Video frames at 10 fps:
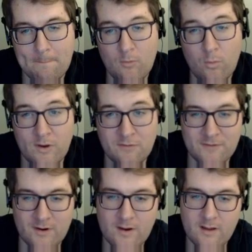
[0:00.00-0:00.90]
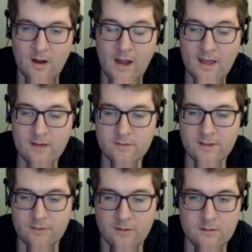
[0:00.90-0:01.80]
Wind Fury? I have
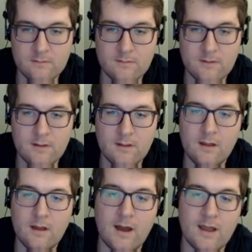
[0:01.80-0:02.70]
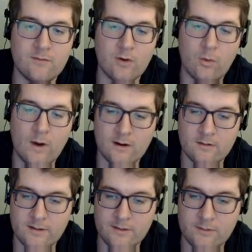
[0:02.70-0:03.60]
lethal. I have
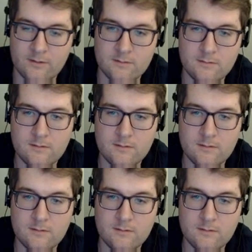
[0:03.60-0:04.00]
acquired lethal.